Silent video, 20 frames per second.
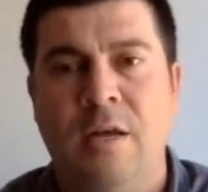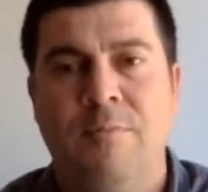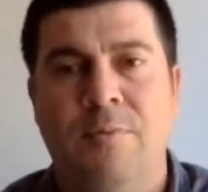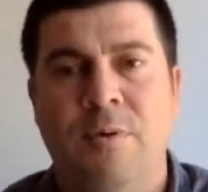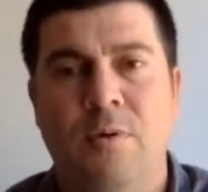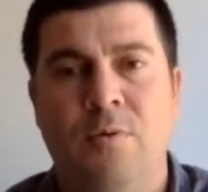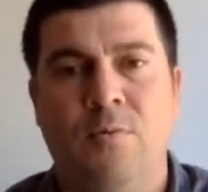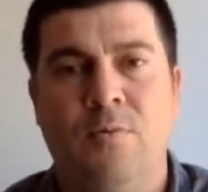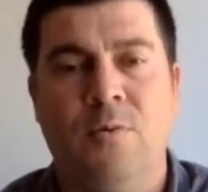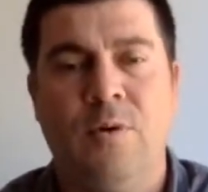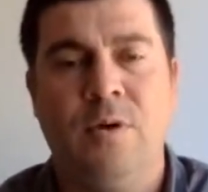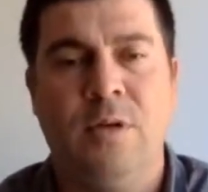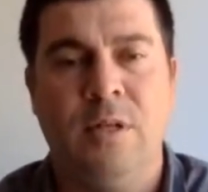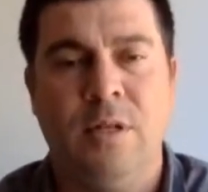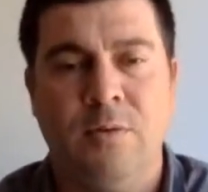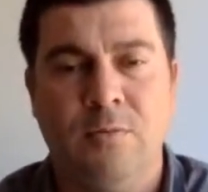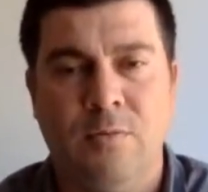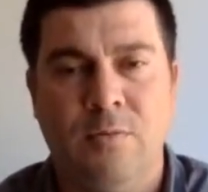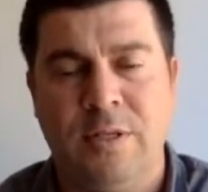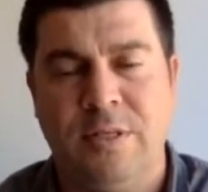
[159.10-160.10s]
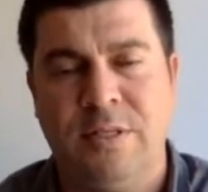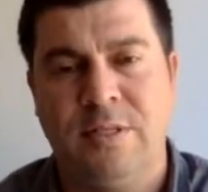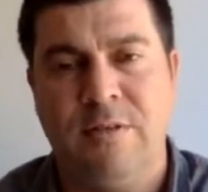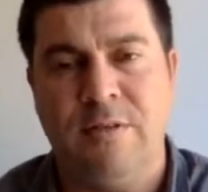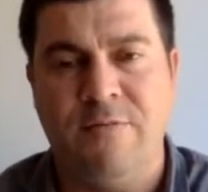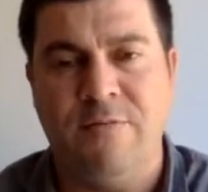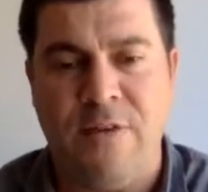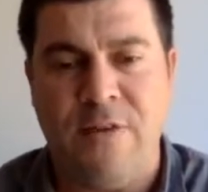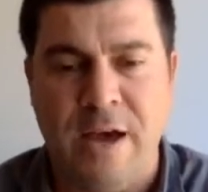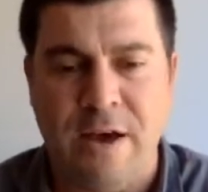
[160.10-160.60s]
but really, what's
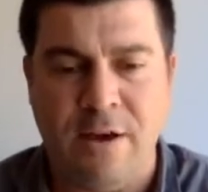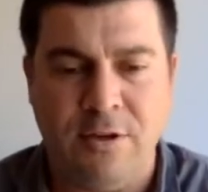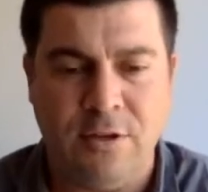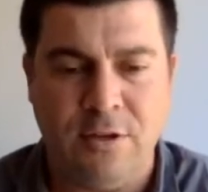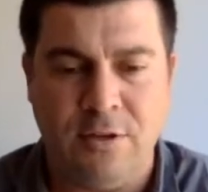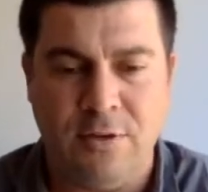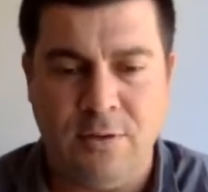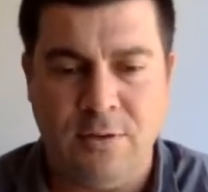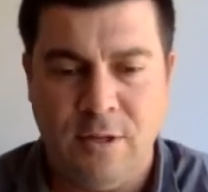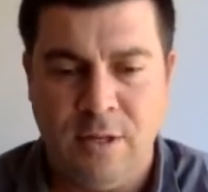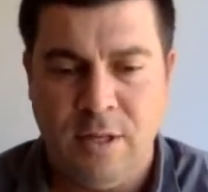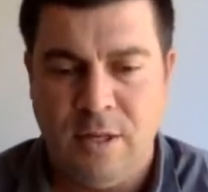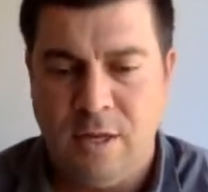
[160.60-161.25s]
the value